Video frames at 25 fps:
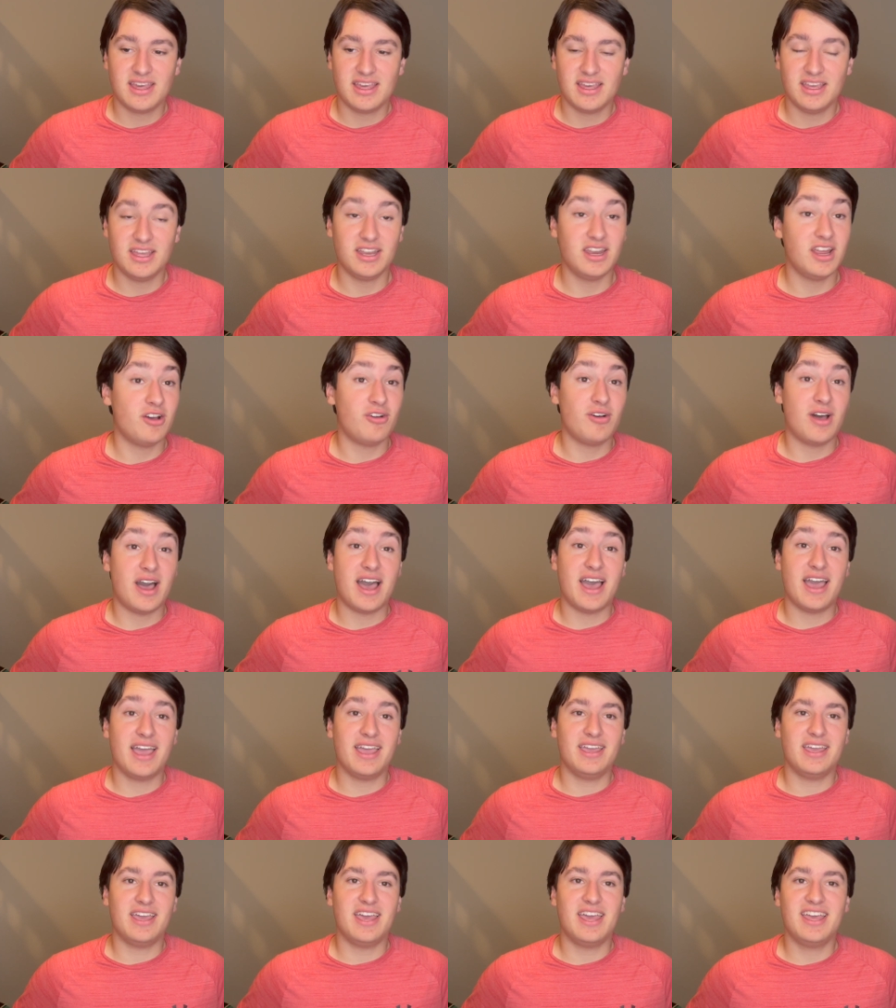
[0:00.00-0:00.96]
you know,
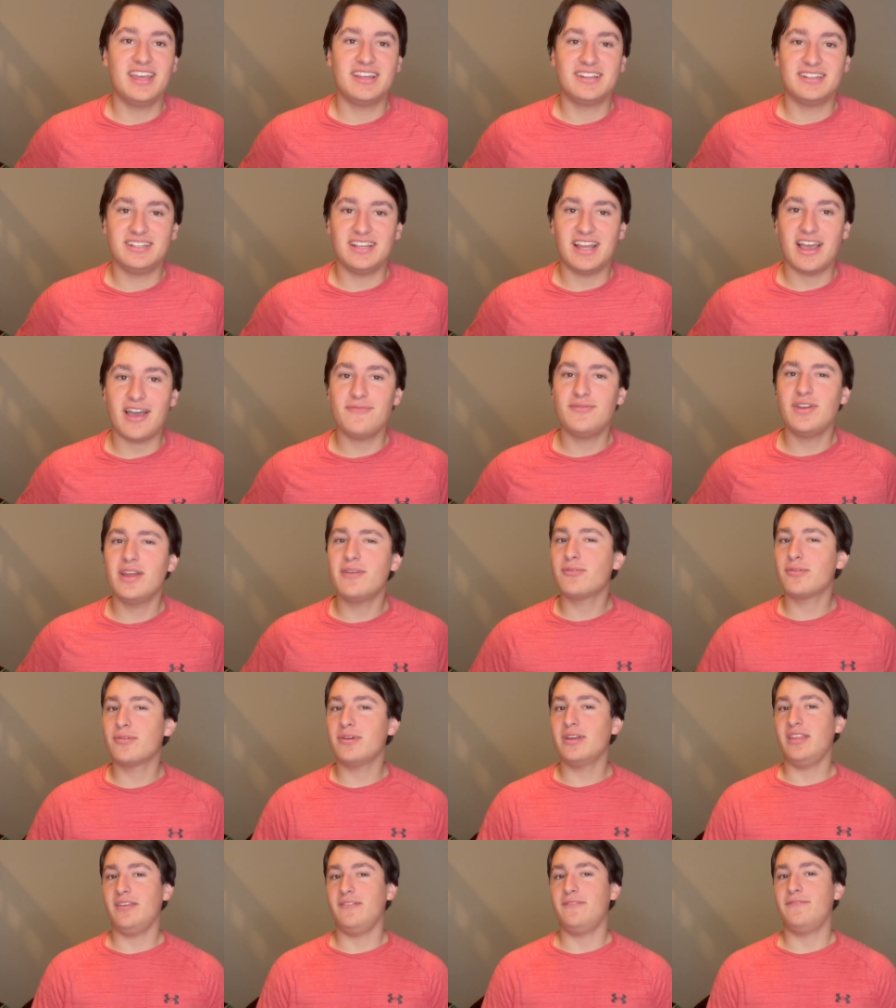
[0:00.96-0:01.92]
I I've never
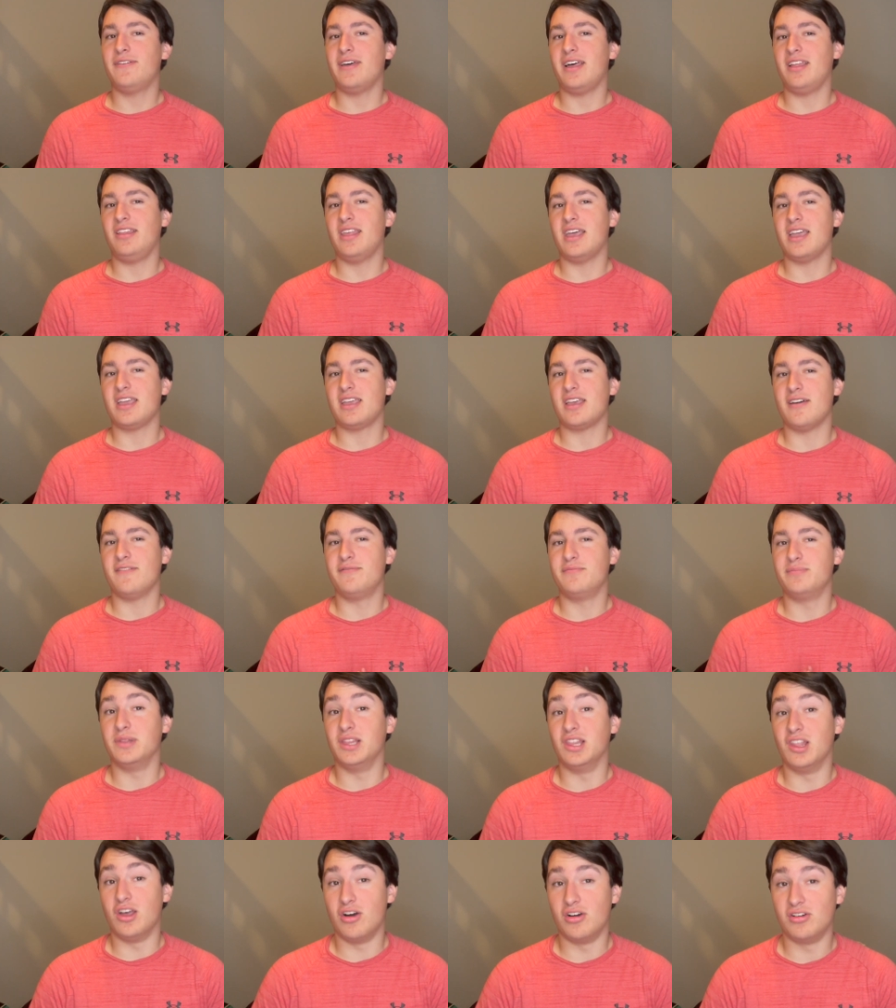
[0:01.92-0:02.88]
really felt like I've
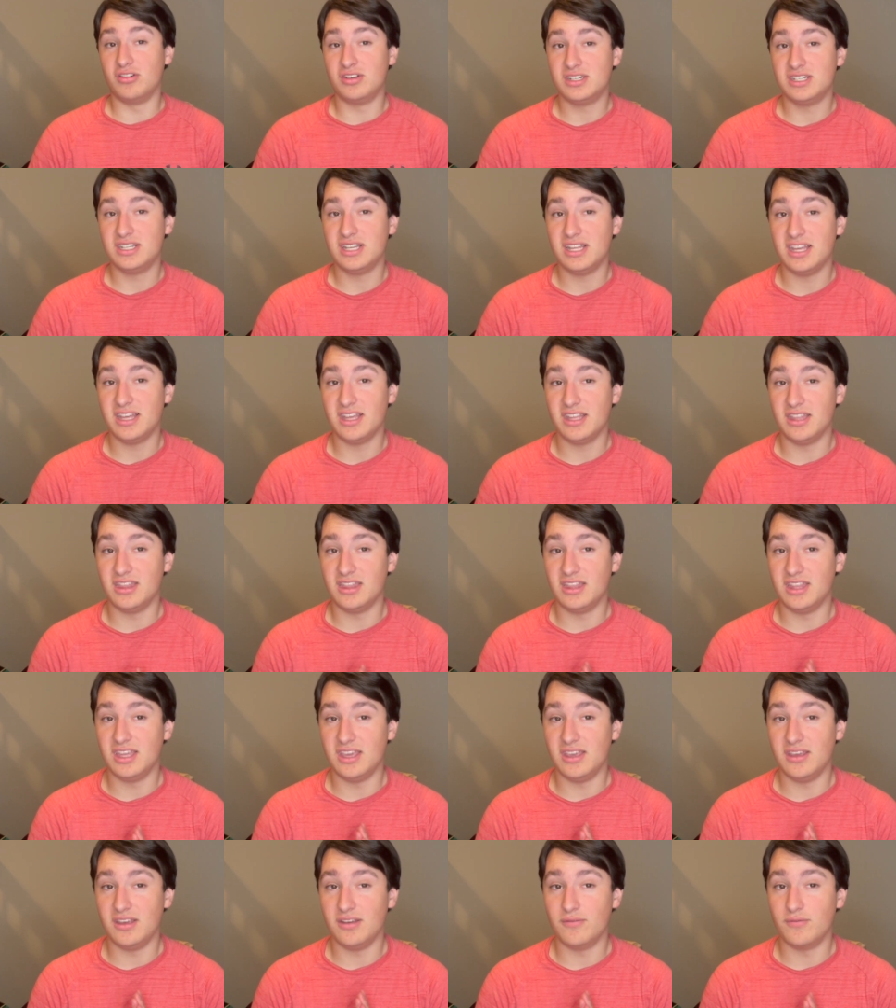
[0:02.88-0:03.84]
belonged in
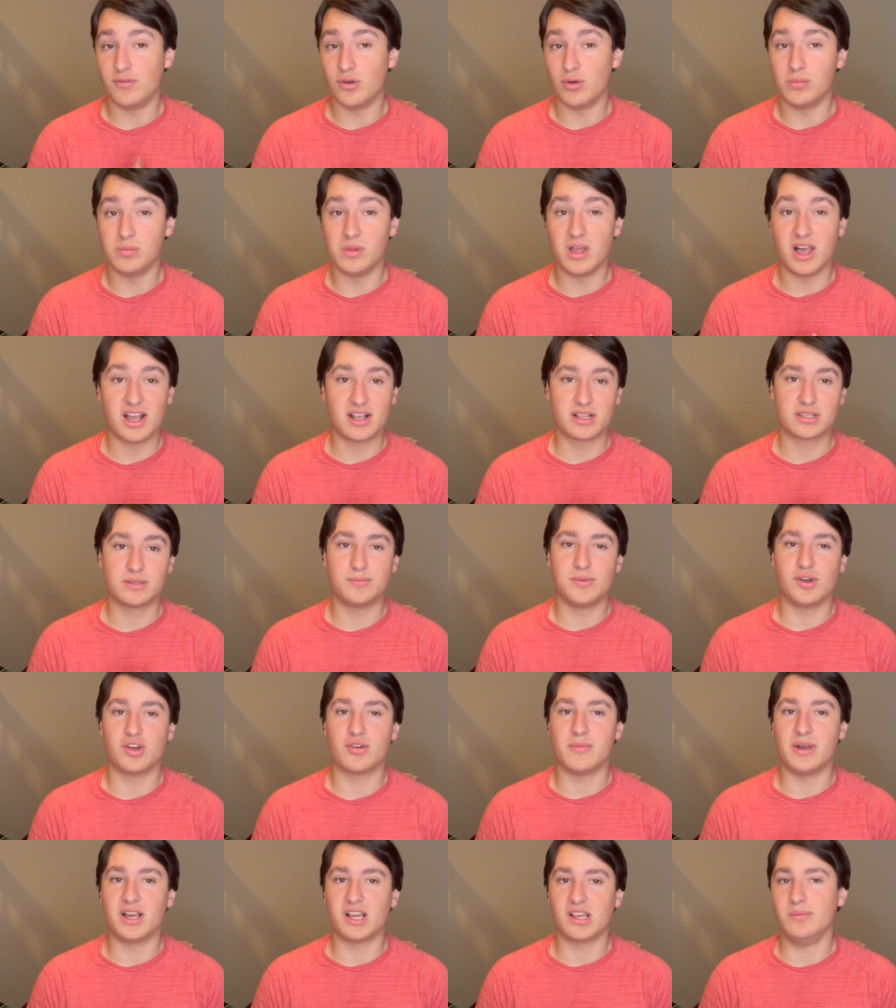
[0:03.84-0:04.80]
the Roblox
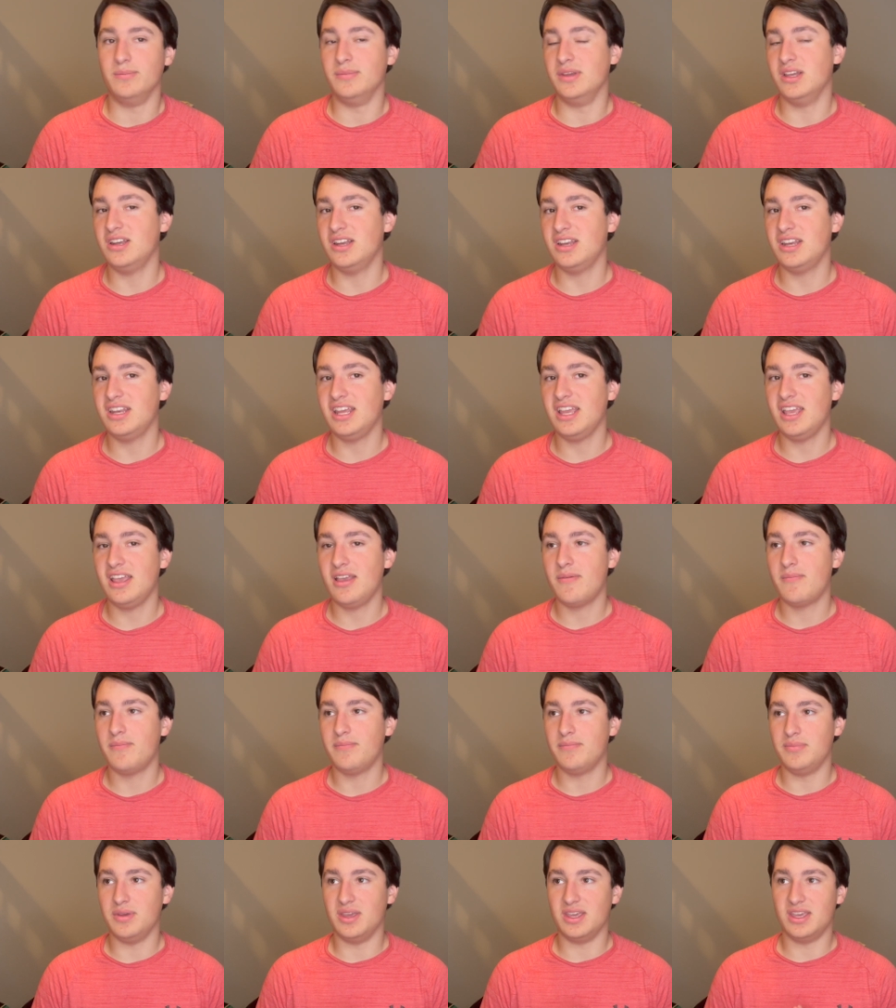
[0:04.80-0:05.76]
Pokemon community
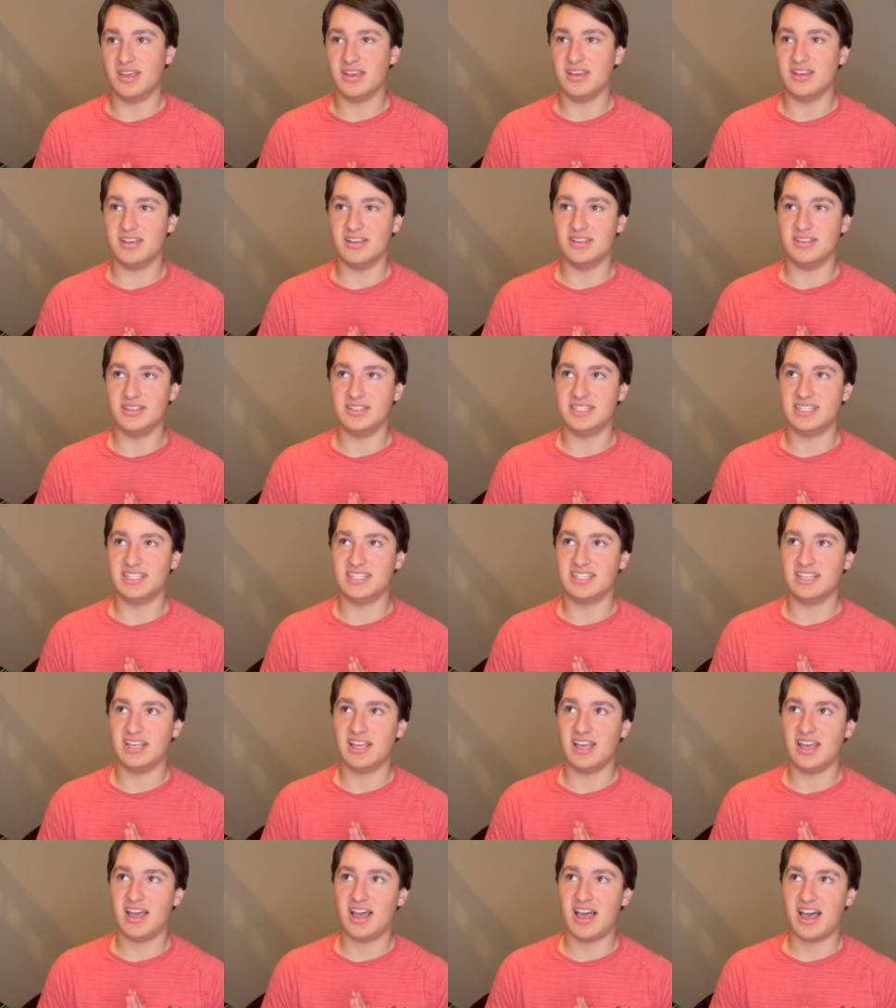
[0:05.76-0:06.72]
because
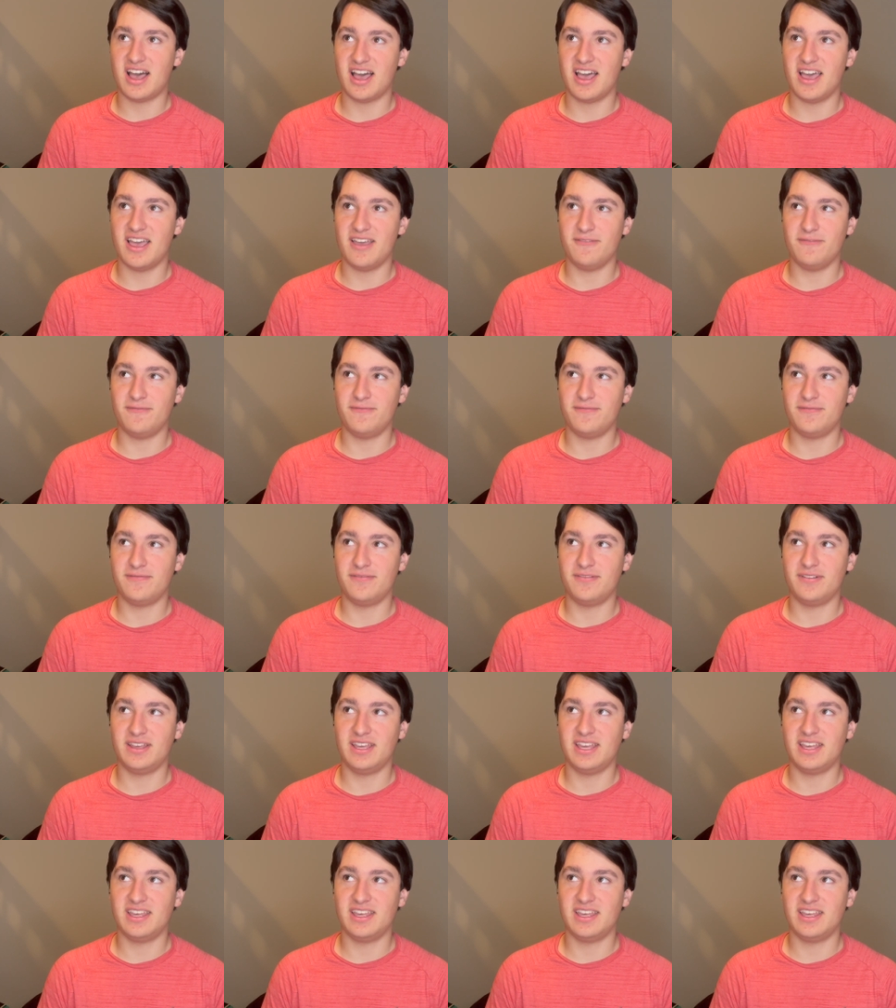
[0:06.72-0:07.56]
I've